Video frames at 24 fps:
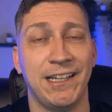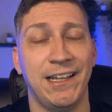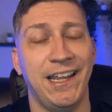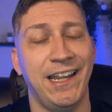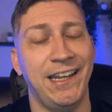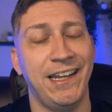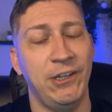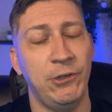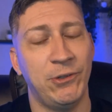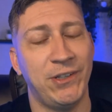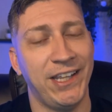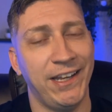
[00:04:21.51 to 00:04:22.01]

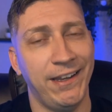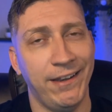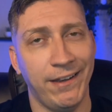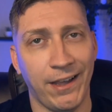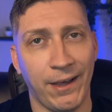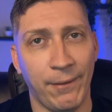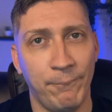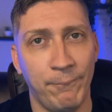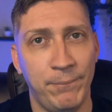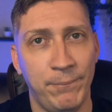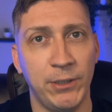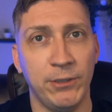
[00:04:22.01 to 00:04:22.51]
and you
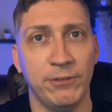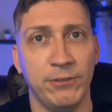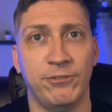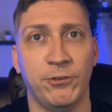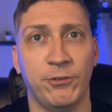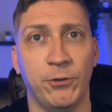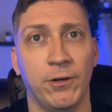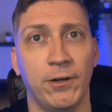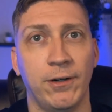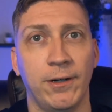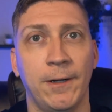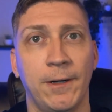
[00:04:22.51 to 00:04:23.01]
cannot bill
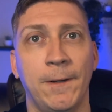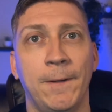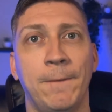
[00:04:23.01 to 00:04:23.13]
for.